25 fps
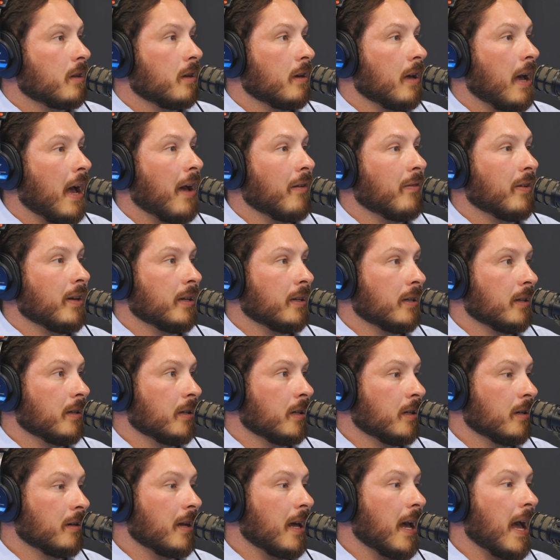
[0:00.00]
Having
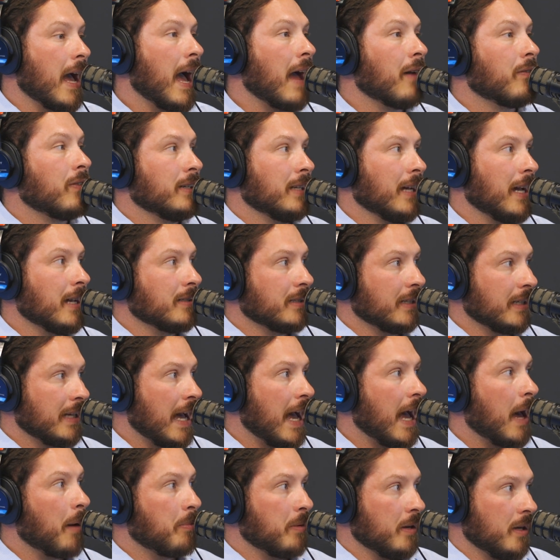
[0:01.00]
good advertising
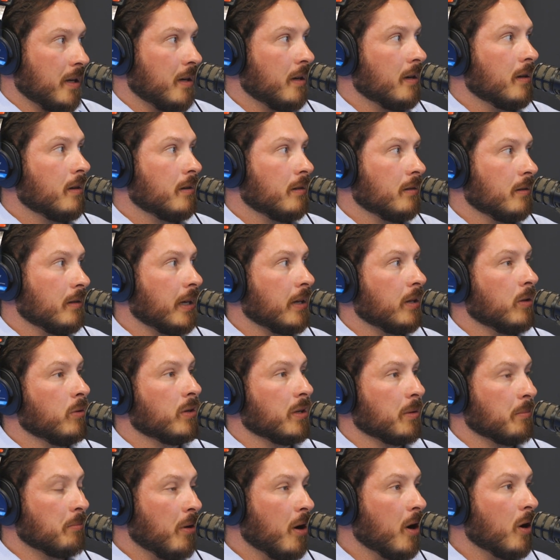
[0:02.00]
copy that you
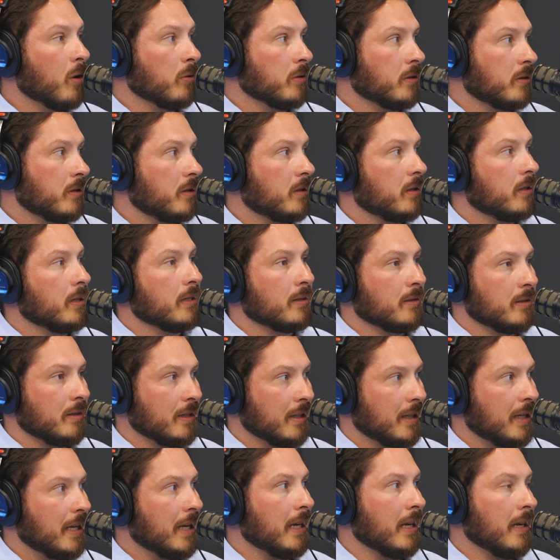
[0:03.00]
can post is
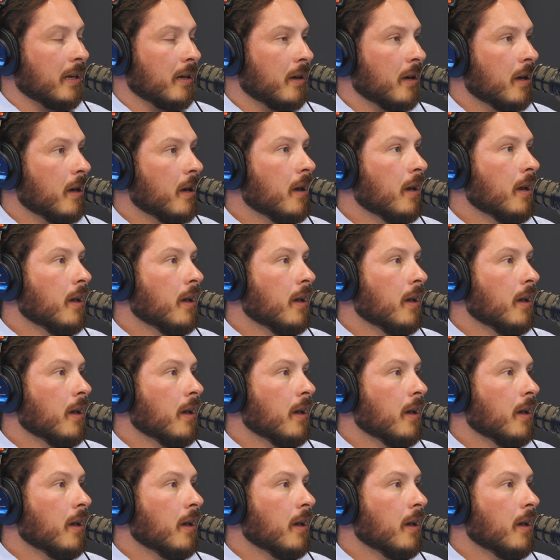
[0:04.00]
the key.